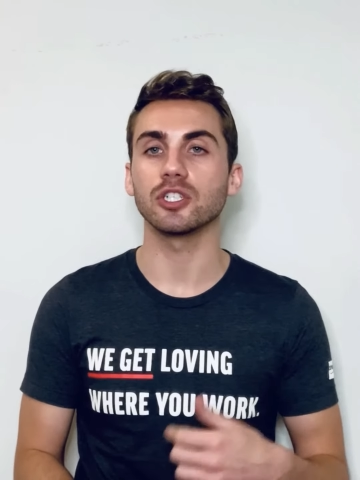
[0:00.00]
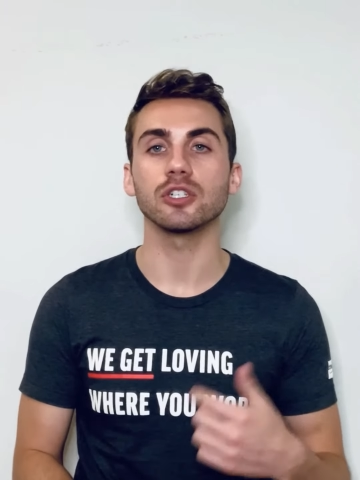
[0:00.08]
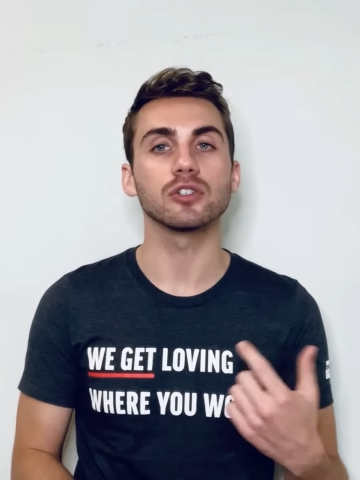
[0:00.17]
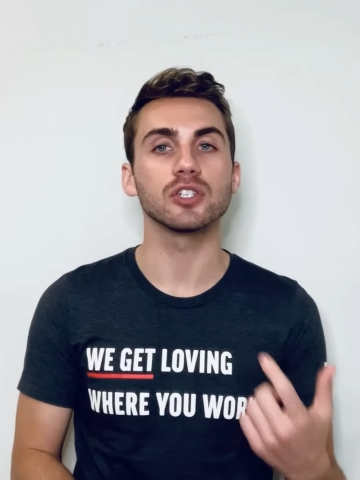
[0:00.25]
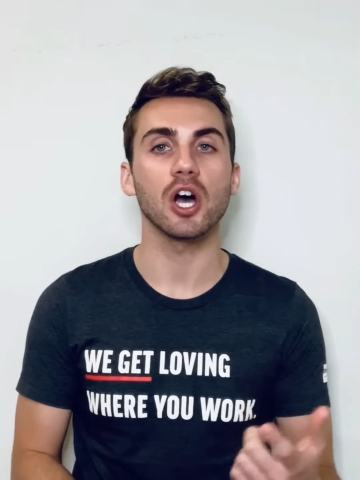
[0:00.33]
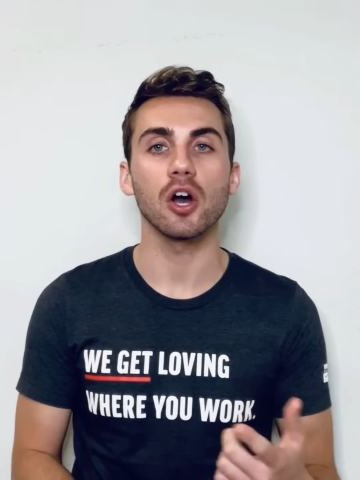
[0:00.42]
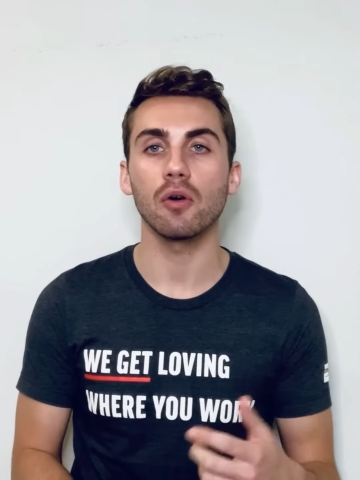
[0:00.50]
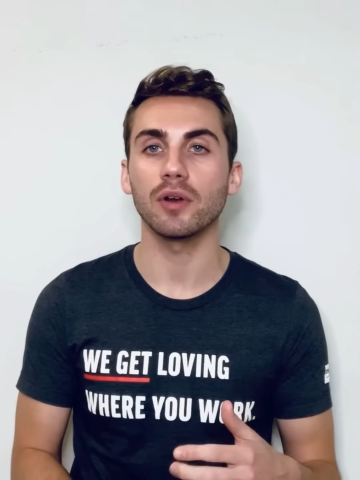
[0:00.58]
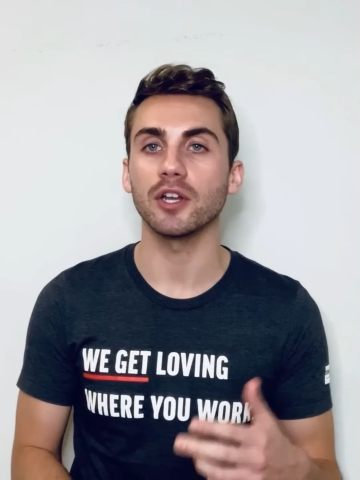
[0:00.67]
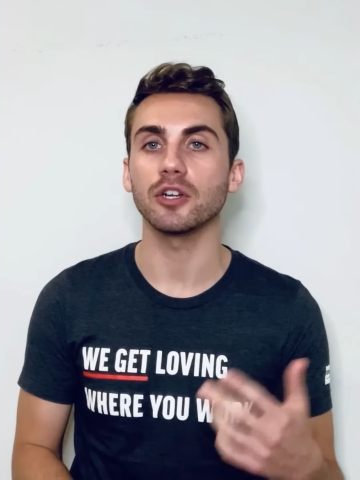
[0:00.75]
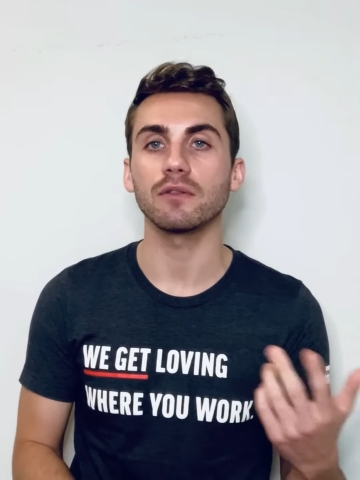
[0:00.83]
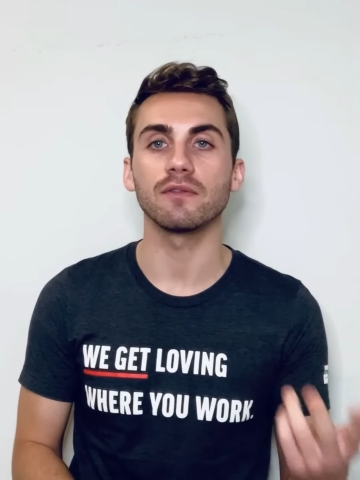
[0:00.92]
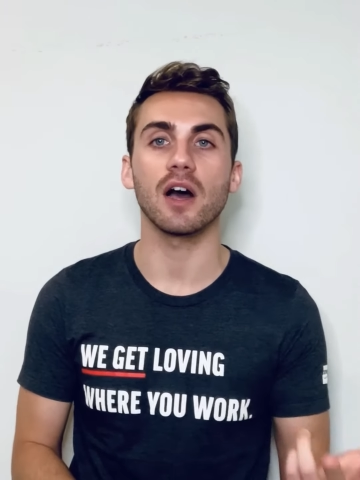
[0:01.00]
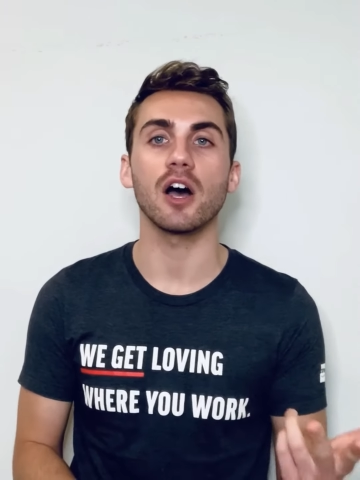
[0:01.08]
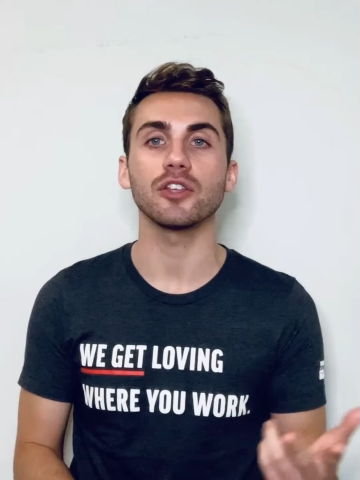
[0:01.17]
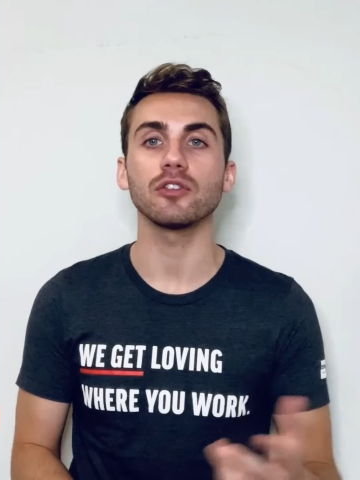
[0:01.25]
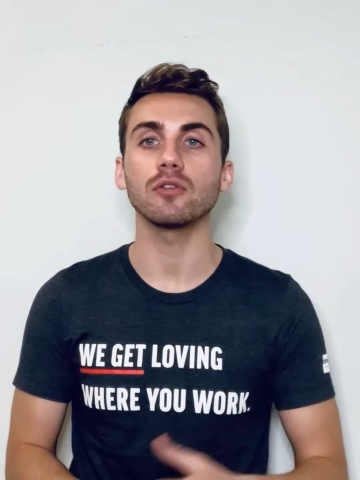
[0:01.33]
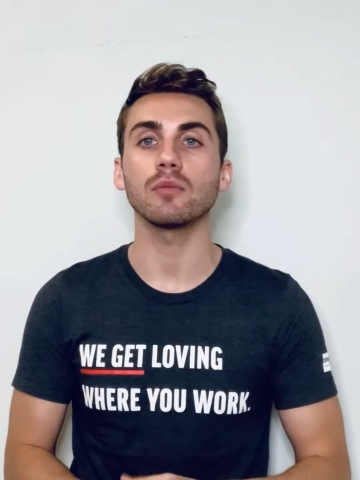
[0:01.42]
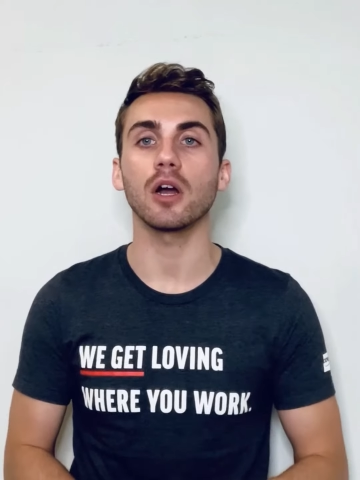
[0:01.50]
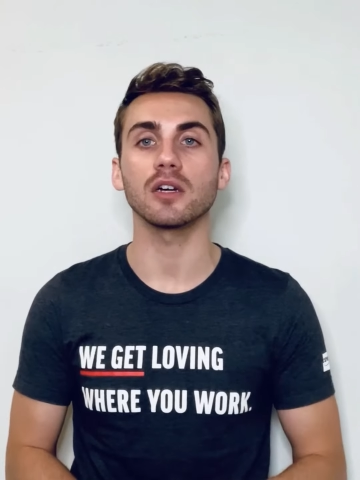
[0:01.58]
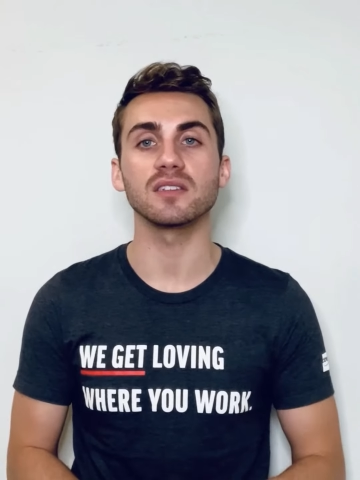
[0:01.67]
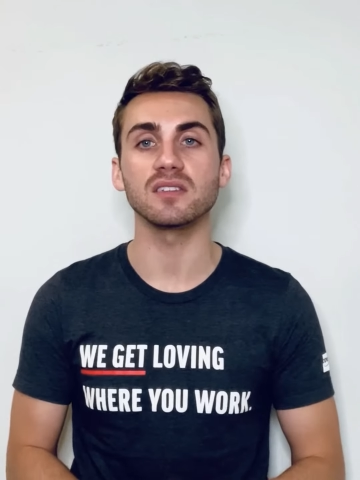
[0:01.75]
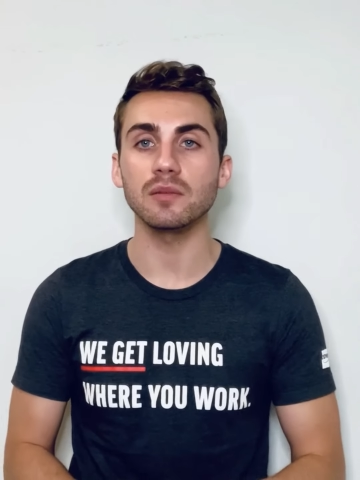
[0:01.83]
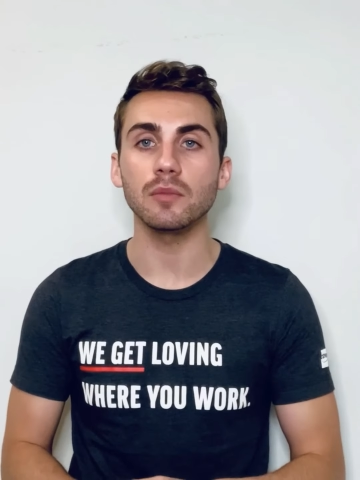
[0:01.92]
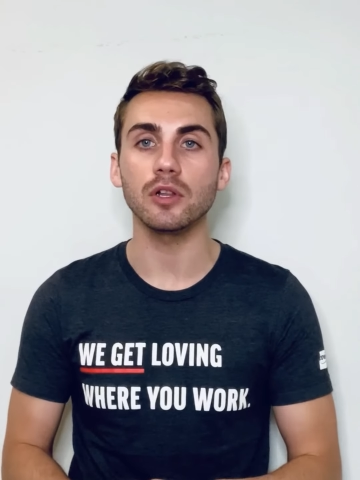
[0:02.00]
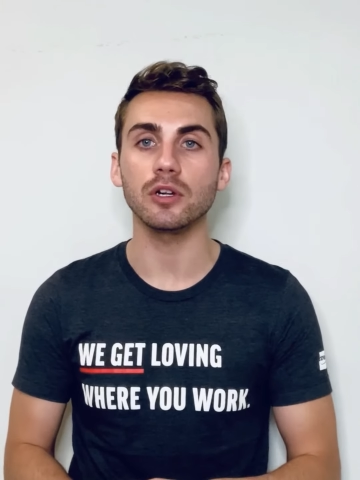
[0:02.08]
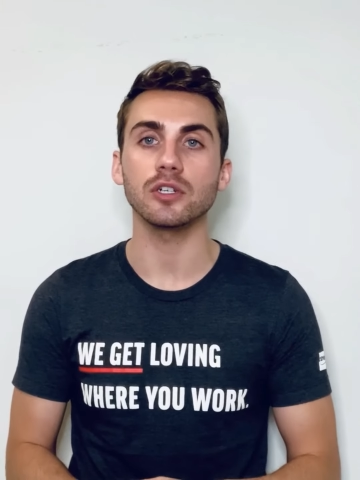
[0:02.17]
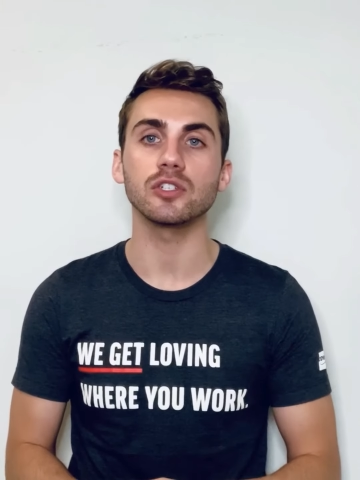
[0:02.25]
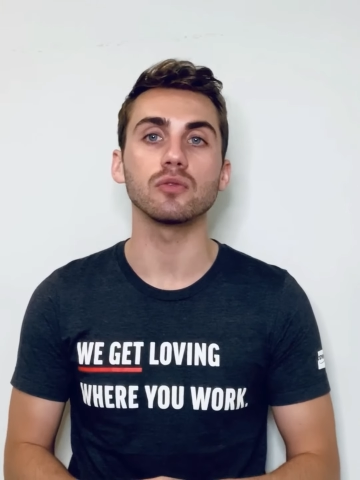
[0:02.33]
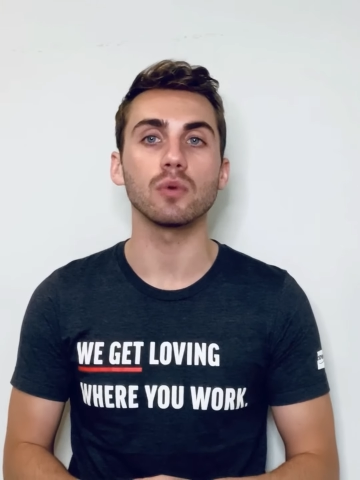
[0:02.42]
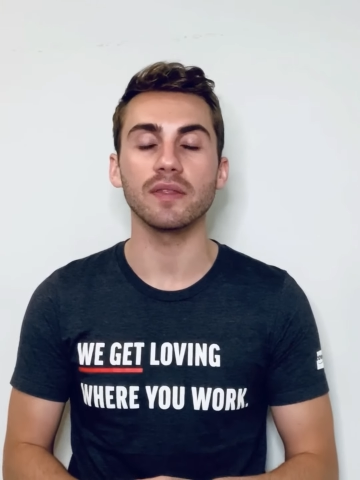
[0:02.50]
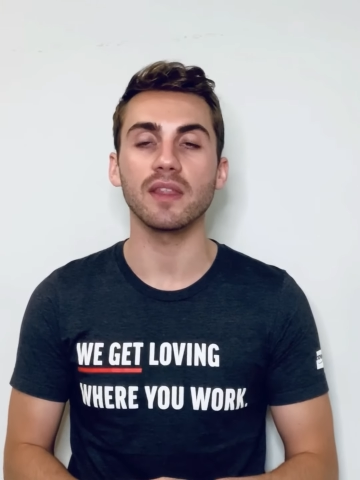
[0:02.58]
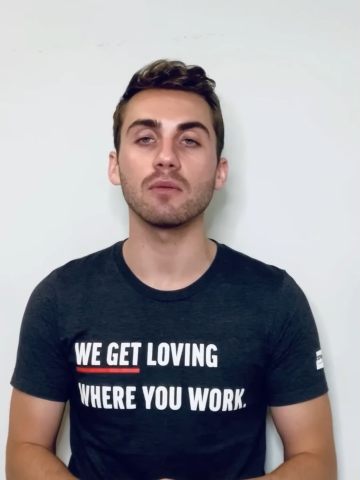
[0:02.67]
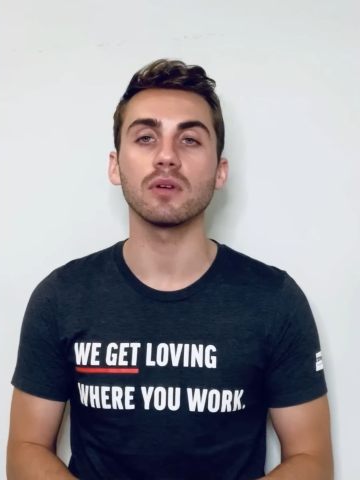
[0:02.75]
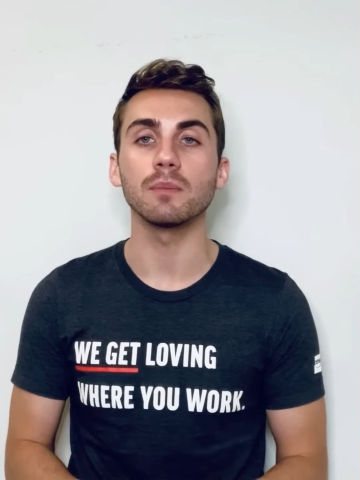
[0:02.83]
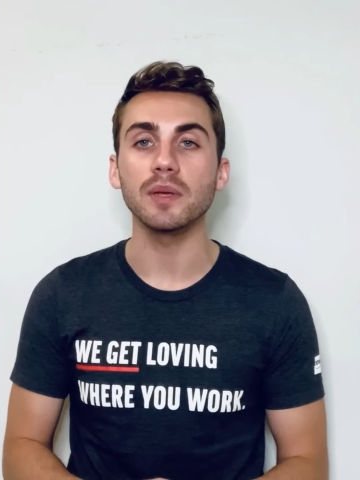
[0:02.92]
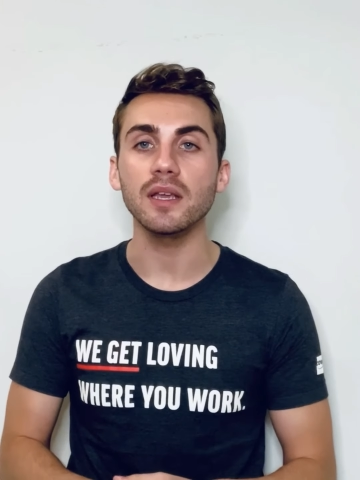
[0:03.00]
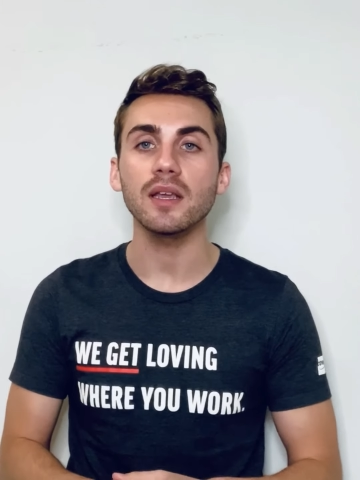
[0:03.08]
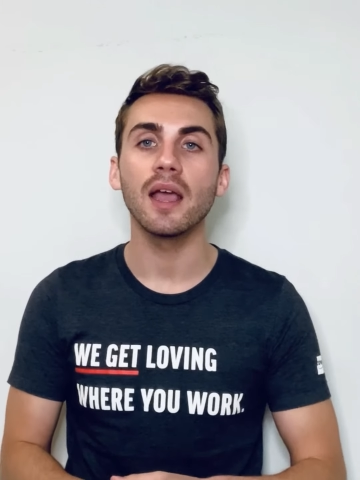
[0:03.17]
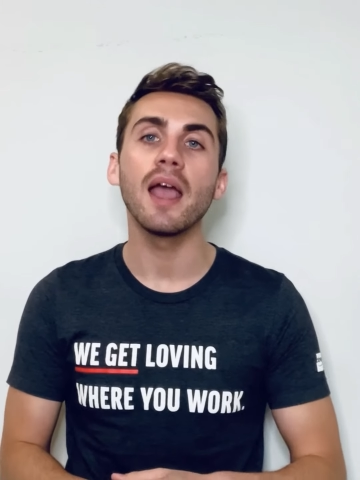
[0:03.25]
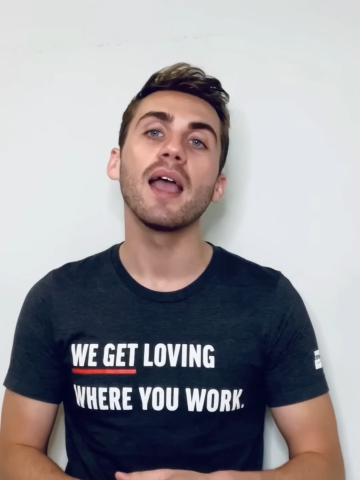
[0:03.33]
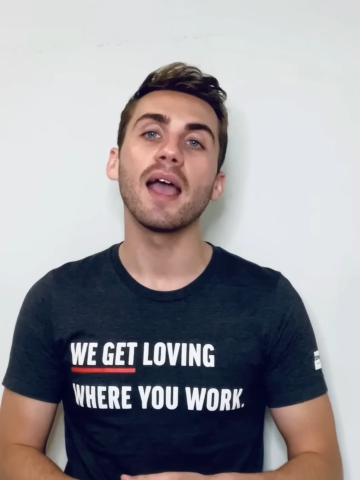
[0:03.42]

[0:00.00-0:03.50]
your tone, and your volume are similar to what they would be